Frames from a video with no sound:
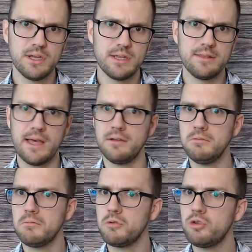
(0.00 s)

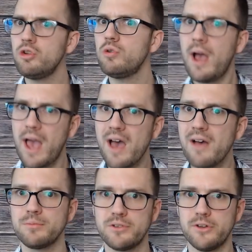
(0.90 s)
then you have
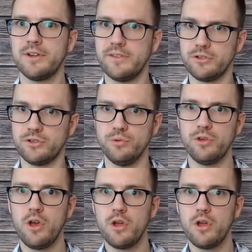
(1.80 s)
some serious issues.